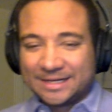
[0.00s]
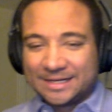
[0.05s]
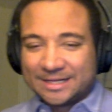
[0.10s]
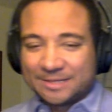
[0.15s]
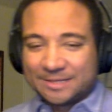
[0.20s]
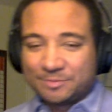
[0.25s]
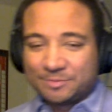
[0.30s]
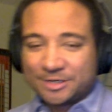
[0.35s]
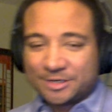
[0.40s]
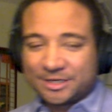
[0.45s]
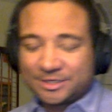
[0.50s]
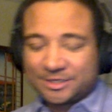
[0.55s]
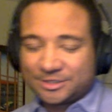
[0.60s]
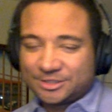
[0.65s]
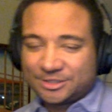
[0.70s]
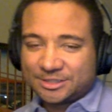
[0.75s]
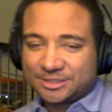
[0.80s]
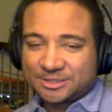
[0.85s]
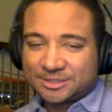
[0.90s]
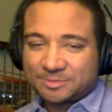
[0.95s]
But
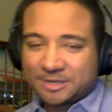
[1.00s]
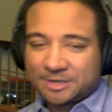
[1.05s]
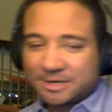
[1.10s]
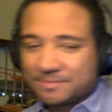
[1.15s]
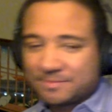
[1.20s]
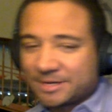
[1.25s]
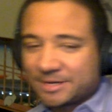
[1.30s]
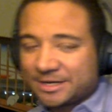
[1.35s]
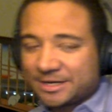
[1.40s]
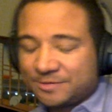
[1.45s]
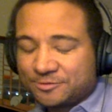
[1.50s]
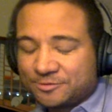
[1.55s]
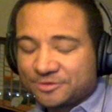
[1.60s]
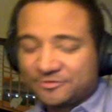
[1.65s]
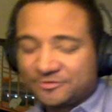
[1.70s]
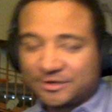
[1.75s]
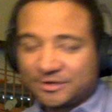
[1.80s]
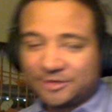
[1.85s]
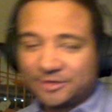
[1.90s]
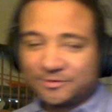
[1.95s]
just bear in mind, we're
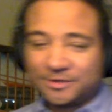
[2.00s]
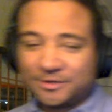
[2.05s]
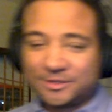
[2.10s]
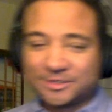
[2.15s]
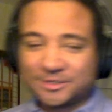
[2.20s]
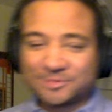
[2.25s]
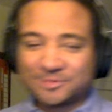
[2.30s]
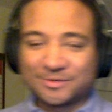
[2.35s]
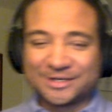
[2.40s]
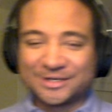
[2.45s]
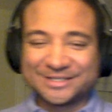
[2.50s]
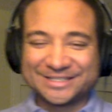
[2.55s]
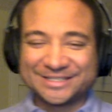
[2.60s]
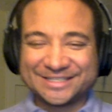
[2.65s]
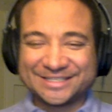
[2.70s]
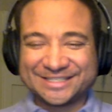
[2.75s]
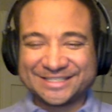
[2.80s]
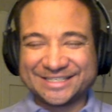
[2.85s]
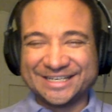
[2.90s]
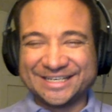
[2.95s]
following this
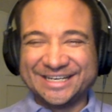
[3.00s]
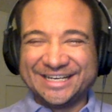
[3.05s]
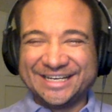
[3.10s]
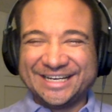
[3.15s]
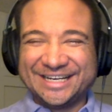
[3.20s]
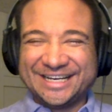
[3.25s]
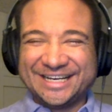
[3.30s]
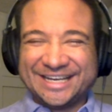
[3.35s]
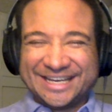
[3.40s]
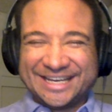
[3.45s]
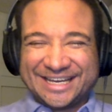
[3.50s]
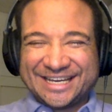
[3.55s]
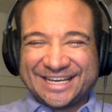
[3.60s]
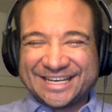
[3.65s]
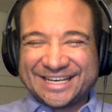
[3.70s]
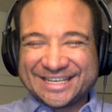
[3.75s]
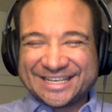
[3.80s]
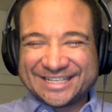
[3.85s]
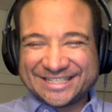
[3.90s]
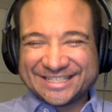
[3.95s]
process.
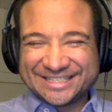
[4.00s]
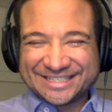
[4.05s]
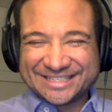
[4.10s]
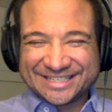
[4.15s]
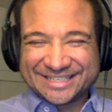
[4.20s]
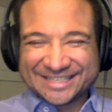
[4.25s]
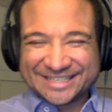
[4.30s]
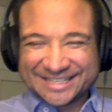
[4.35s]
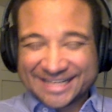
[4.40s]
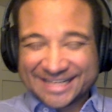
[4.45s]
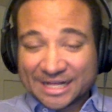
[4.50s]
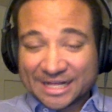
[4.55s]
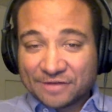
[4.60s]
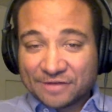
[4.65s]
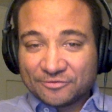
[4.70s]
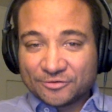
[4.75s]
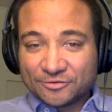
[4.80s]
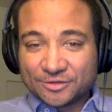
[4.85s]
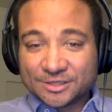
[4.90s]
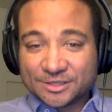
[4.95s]
And
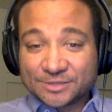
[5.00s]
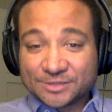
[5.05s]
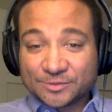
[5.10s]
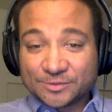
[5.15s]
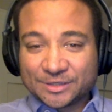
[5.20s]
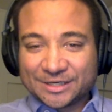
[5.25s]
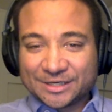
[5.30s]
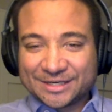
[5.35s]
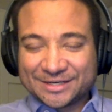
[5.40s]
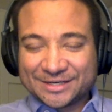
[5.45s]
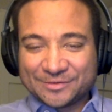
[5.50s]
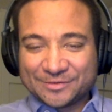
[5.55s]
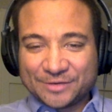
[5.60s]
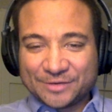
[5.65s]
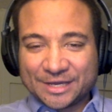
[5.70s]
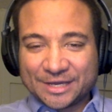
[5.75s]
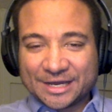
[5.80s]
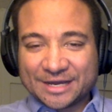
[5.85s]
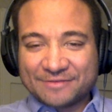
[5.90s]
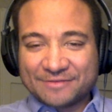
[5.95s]
for this week, we
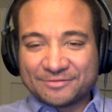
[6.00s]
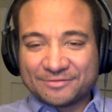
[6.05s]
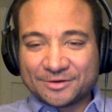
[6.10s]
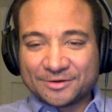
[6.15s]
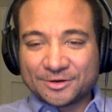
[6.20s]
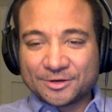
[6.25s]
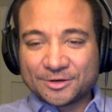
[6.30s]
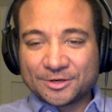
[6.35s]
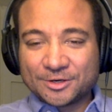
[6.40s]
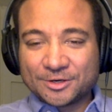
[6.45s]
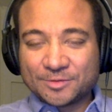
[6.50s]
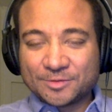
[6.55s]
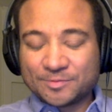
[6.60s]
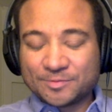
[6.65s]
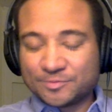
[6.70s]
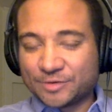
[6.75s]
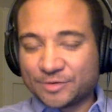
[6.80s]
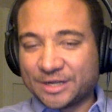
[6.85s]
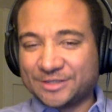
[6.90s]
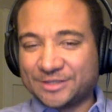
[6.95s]
have our
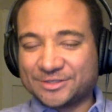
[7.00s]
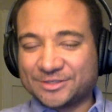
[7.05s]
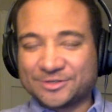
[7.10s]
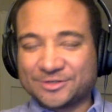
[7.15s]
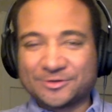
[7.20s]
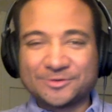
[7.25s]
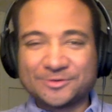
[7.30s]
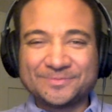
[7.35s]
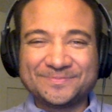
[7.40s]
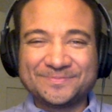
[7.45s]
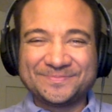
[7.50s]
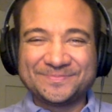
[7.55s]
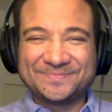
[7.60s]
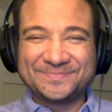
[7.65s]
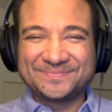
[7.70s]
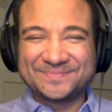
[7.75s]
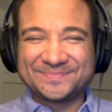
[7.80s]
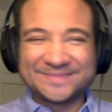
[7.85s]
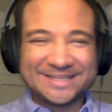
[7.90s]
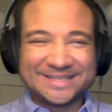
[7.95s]
brainstorm.
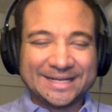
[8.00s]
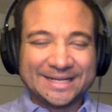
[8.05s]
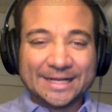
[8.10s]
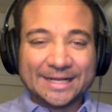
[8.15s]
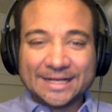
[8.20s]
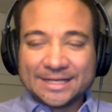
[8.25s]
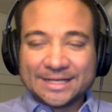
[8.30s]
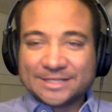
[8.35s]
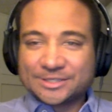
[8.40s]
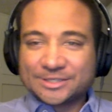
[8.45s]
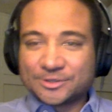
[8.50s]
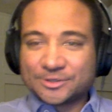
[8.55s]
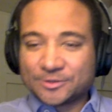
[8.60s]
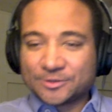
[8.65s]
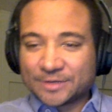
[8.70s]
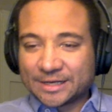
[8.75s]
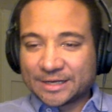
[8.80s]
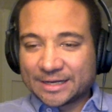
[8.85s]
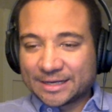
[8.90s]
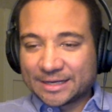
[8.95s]
So
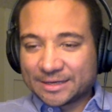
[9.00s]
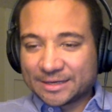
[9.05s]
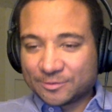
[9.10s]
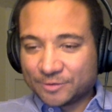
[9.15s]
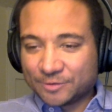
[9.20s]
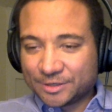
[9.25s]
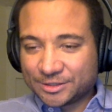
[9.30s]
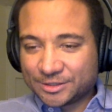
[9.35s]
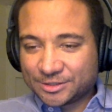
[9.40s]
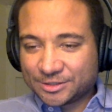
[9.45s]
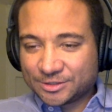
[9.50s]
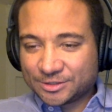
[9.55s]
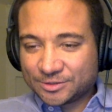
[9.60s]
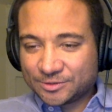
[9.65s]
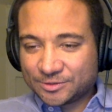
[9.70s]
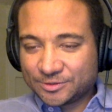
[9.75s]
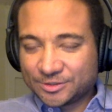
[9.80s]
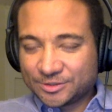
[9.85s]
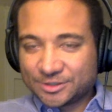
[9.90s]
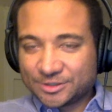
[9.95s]
I want
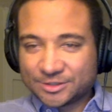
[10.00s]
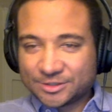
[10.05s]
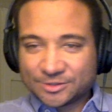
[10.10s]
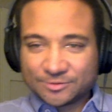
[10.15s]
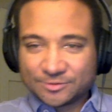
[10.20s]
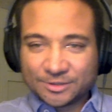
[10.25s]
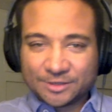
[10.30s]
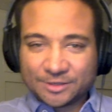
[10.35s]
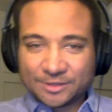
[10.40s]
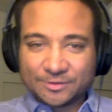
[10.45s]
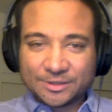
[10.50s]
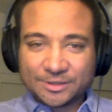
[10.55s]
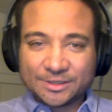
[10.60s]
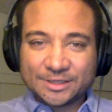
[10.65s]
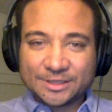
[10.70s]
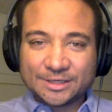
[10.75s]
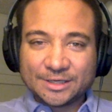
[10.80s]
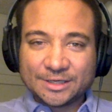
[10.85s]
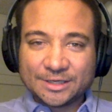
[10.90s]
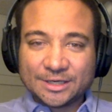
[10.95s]
to just really
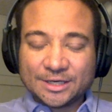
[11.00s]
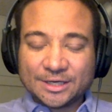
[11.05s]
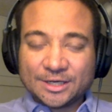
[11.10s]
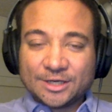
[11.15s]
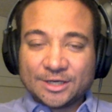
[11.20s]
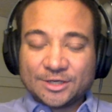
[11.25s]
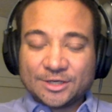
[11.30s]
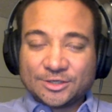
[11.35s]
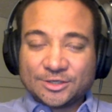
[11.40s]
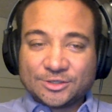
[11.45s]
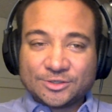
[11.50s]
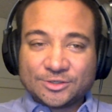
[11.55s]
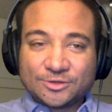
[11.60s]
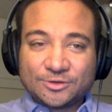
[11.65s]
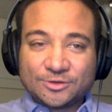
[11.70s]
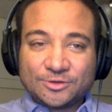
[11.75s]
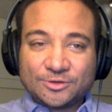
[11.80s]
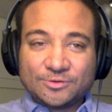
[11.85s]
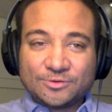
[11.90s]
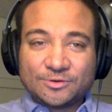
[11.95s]
quickly show
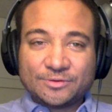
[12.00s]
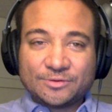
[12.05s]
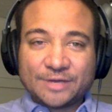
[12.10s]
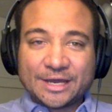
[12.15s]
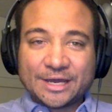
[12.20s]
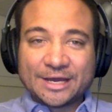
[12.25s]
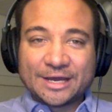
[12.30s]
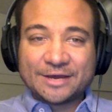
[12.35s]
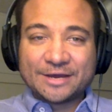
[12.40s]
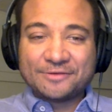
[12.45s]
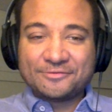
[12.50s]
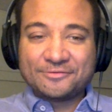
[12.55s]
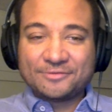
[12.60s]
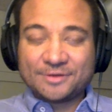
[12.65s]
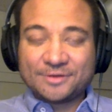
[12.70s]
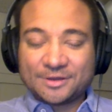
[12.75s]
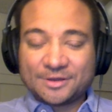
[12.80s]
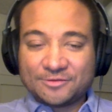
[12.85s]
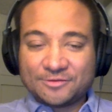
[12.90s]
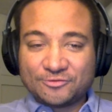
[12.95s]
you what we have
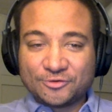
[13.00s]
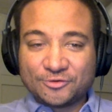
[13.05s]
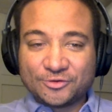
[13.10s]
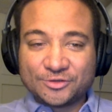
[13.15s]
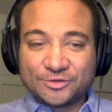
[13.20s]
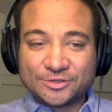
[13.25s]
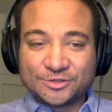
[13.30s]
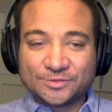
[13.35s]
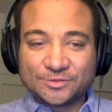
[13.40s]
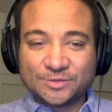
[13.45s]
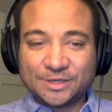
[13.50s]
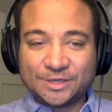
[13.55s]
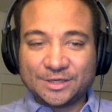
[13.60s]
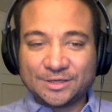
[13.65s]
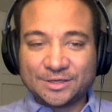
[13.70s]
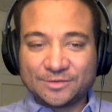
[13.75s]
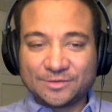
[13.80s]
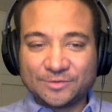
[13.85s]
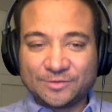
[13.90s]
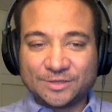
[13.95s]
for this week,
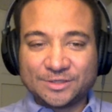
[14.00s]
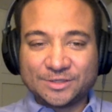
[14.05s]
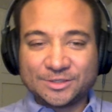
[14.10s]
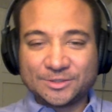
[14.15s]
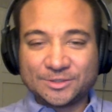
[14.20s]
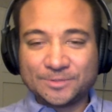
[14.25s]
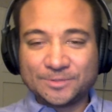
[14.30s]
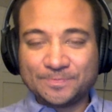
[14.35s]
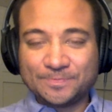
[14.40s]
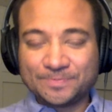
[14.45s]
week 2.